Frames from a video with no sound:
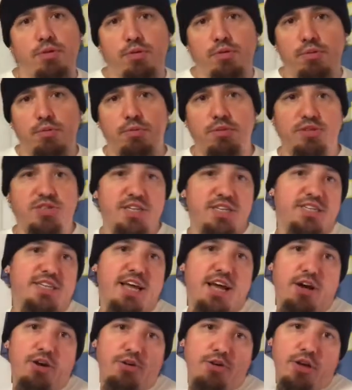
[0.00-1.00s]
sit
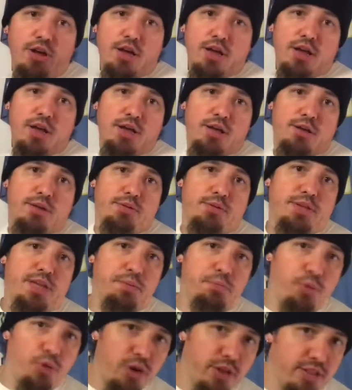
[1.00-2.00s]
down to
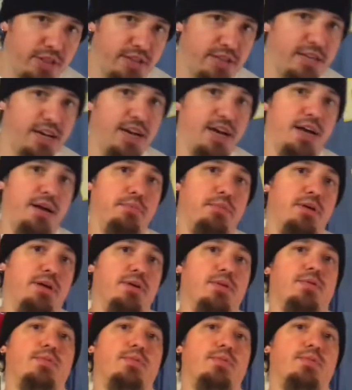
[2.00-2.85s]
put in the time,